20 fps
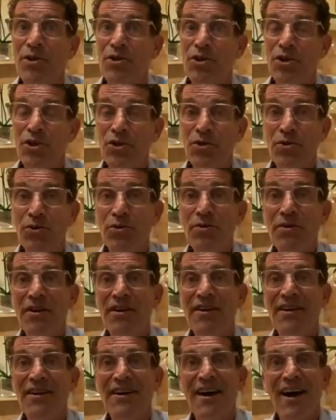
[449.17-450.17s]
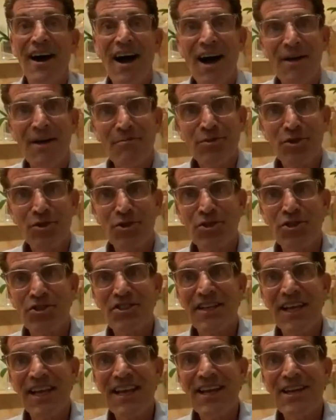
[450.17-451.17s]
2, I'm
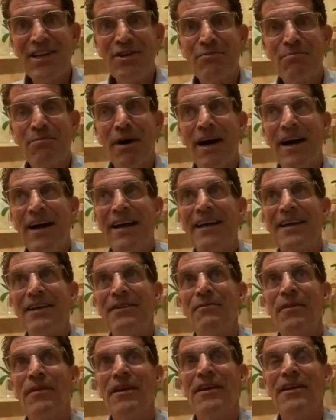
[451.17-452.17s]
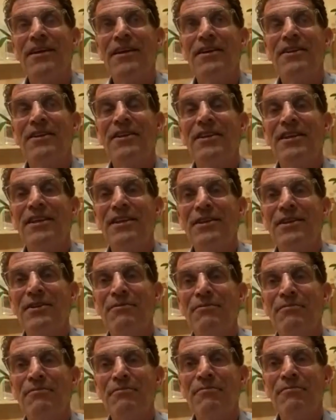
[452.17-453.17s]
sustained by the
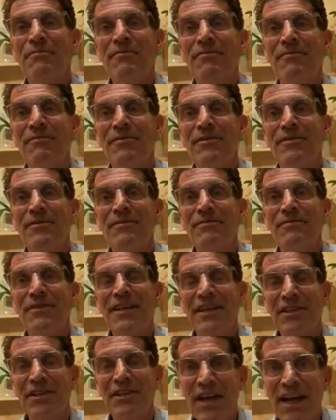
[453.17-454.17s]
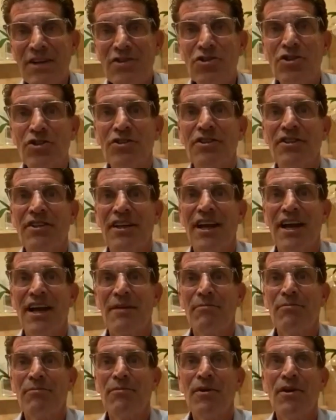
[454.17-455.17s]
connection that
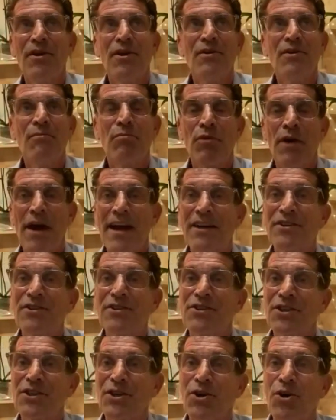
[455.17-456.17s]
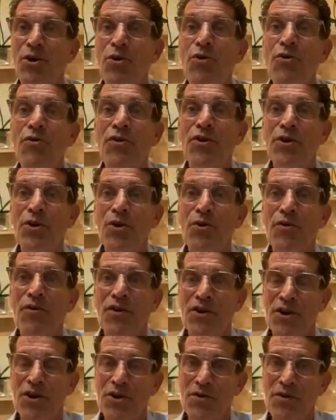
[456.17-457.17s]
I'm practicing over and over
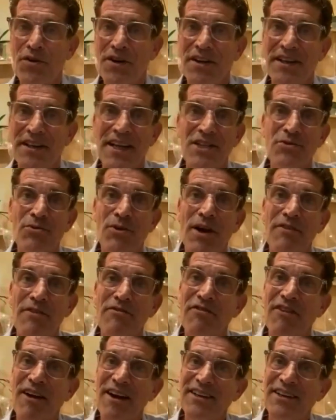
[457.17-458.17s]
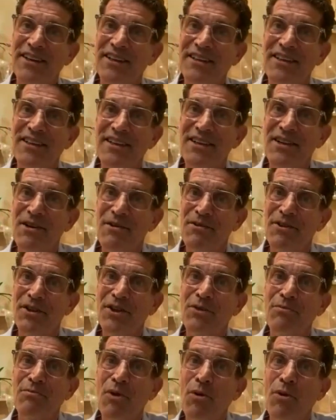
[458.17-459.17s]
and over. And that's why finding
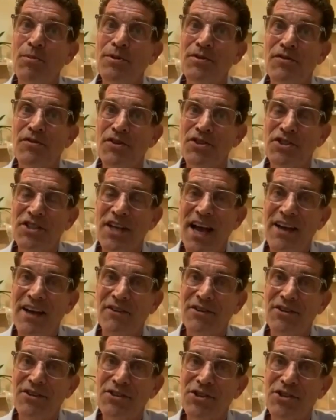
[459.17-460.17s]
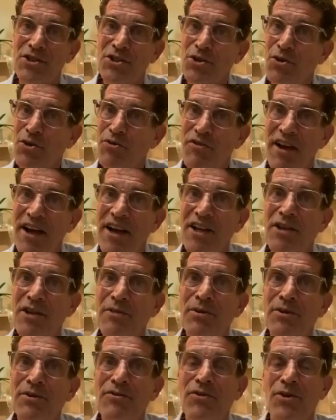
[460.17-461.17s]
little moments where silence is so
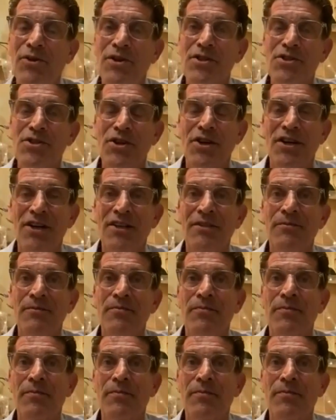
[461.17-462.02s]
valuable for us all.